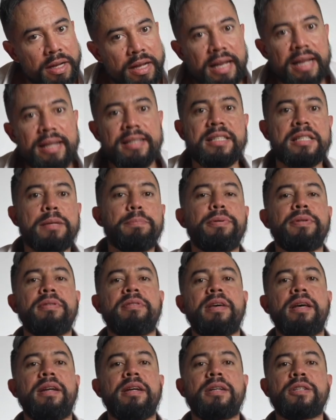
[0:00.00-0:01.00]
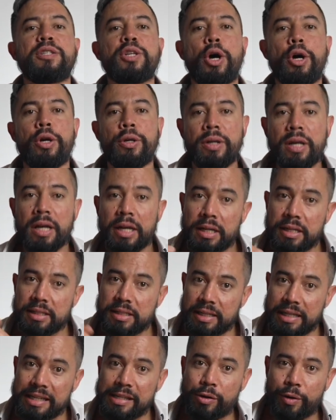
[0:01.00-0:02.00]
and sympathetic tone
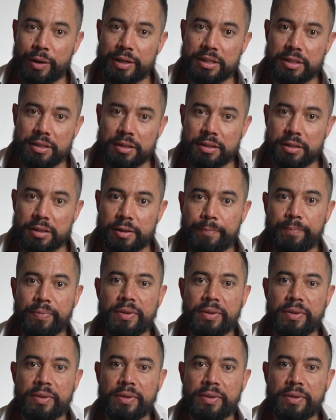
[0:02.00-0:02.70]
decreases.